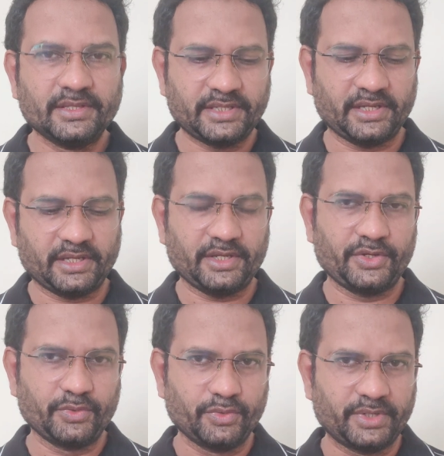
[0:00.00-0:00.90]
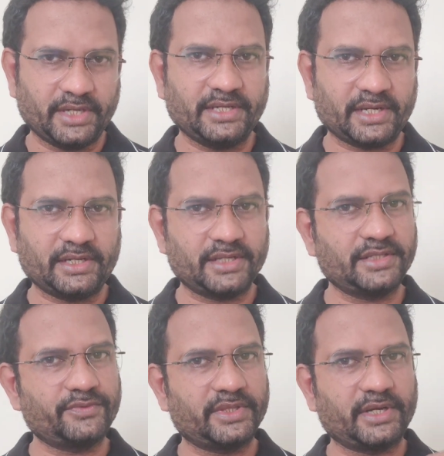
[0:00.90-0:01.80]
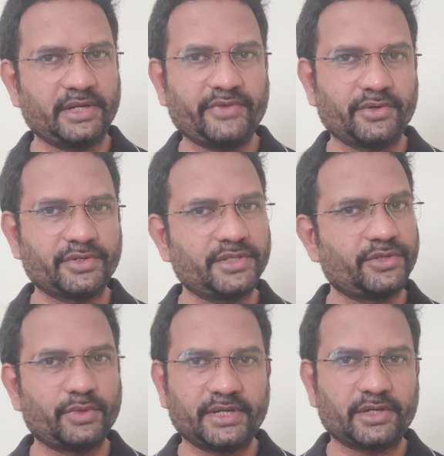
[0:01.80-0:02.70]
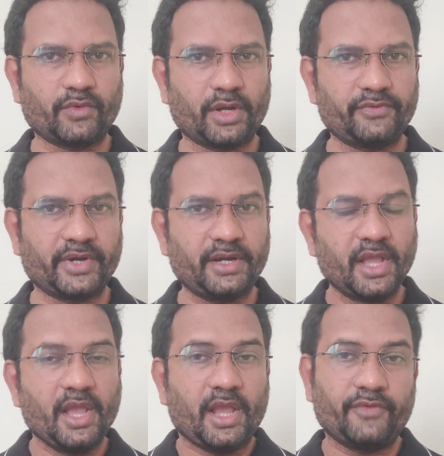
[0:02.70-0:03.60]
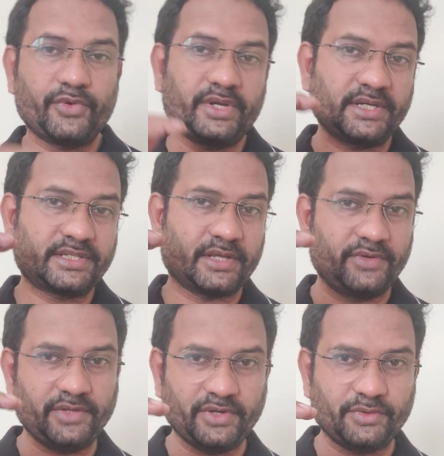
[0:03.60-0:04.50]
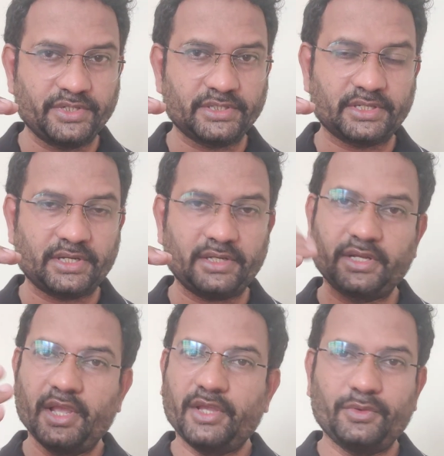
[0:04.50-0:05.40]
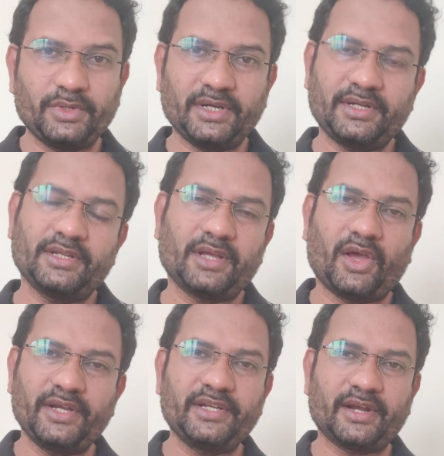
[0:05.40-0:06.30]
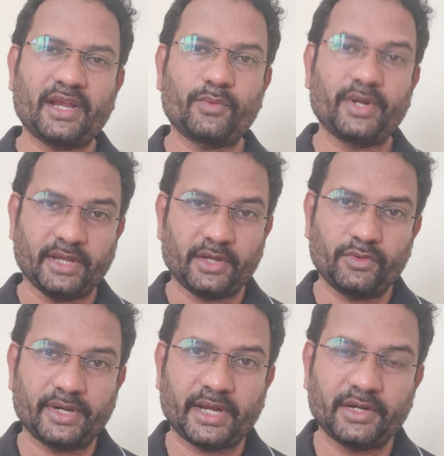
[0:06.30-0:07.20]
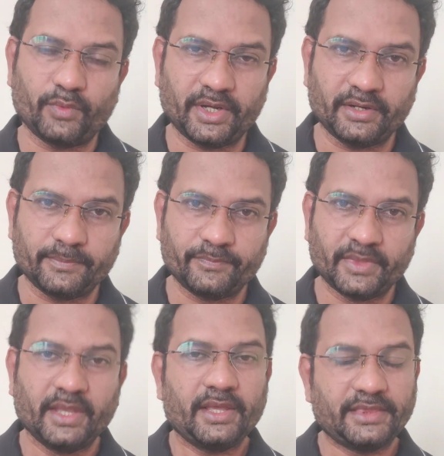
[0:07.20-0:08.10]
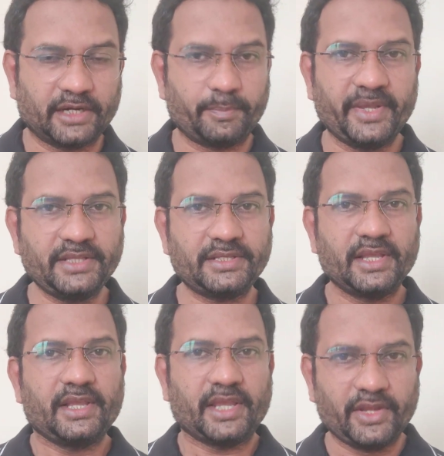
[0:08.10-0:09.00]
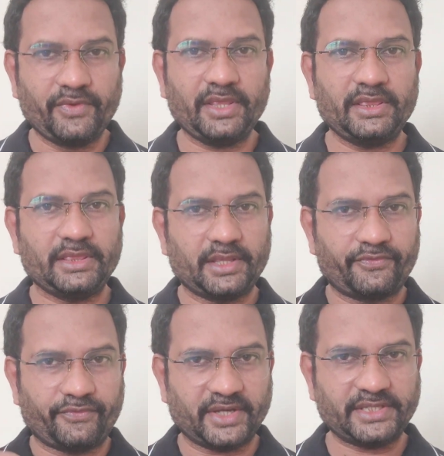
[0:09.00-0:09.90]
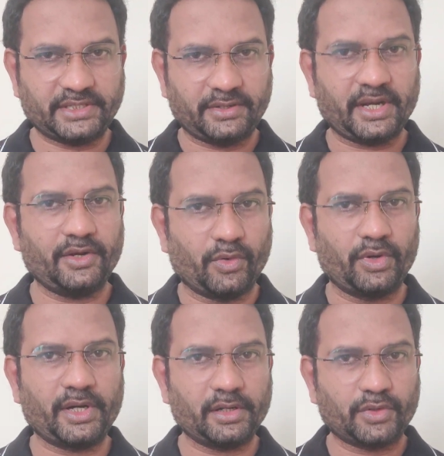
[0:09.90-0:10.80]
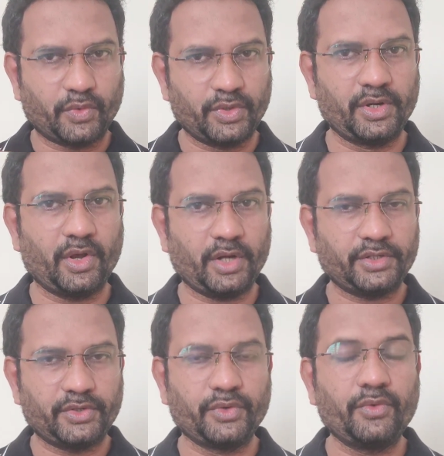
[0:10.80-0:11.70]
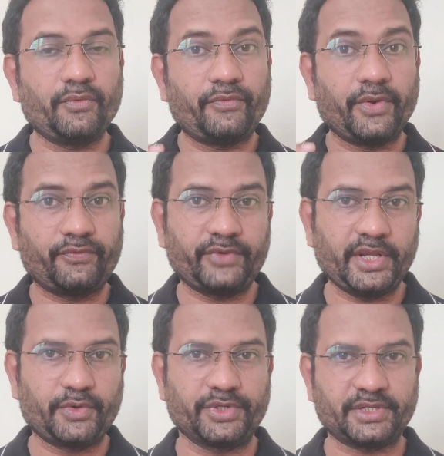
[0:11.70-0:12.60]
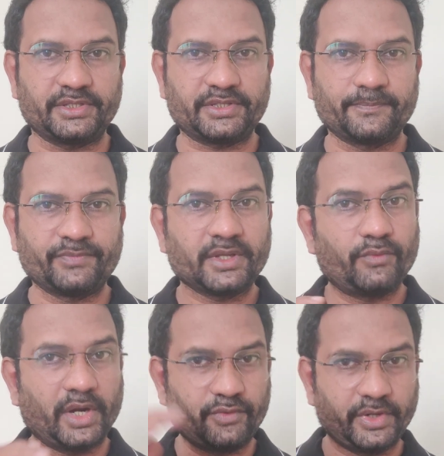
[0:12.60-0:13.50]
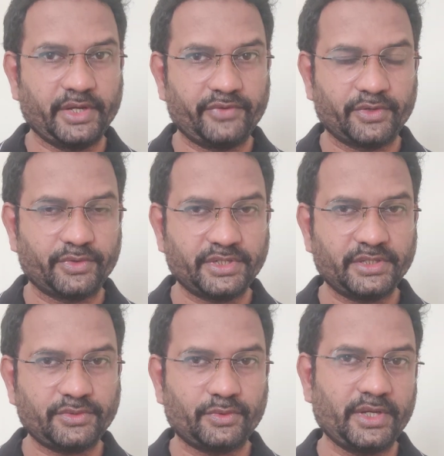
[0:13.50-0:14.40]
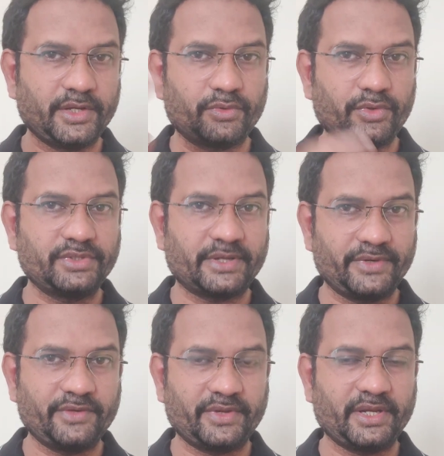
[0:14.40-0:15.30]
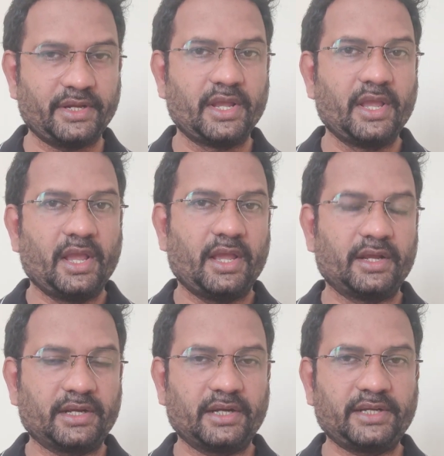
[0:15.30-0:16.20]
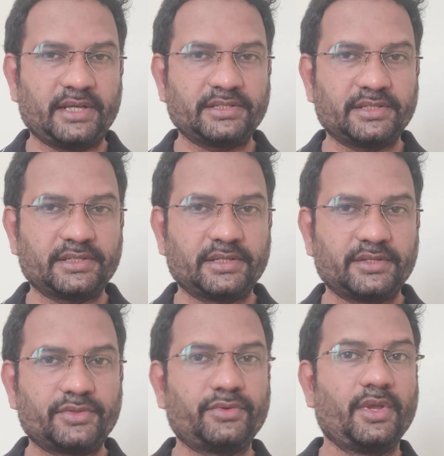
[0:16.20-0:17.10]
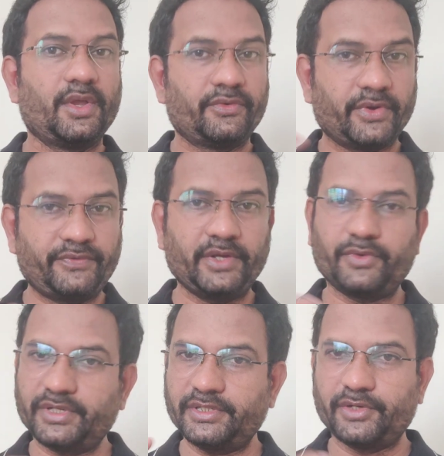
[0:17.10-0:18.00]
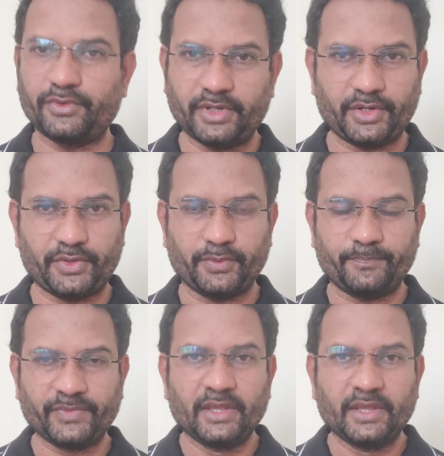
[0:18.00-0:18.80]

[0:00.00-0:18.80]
See, you get correct answers for 35 questions, you will get qualified. If you get 75 questions correct, you will get All India rank 1, around rank 1. That means even the first rank holder could not do 50 questions. 125 questions, only he could do 75 correct answers. So 50 questions he could not do.